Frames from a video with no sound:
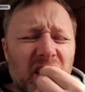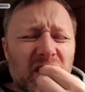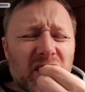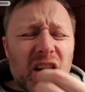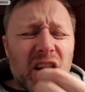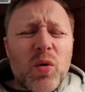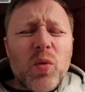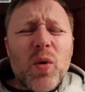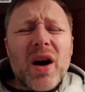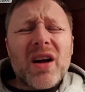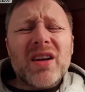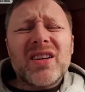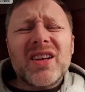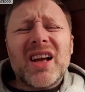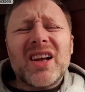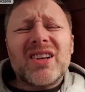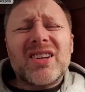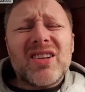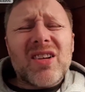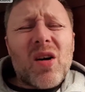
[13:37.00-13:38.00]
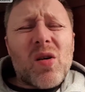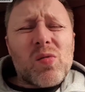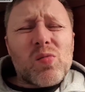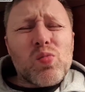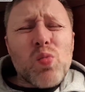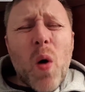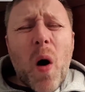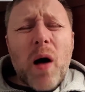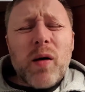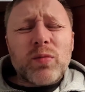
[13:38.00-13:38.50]
They want you
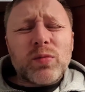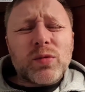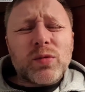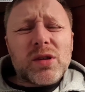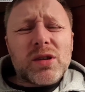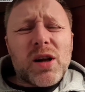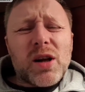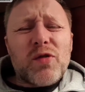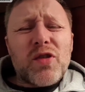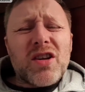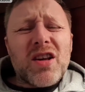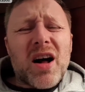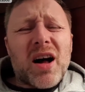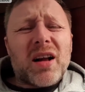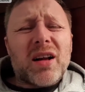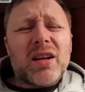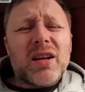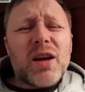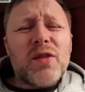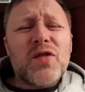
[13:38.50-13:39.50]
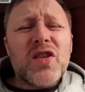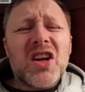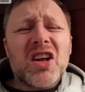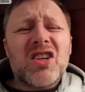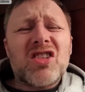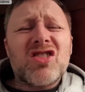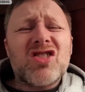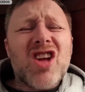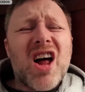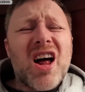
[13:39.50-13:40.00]
living a
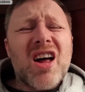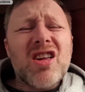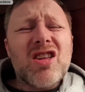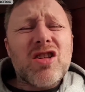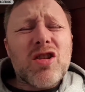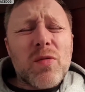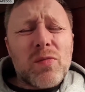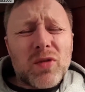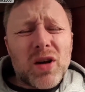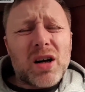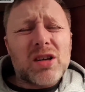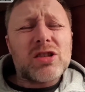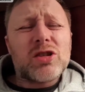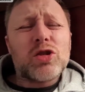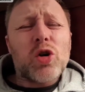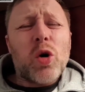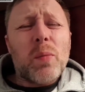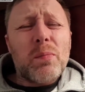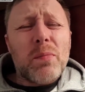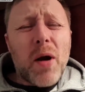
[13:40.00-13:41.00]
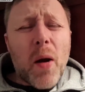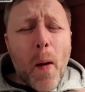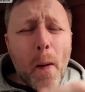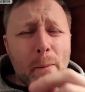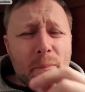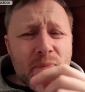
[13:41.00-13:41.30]
living death, like a zombie.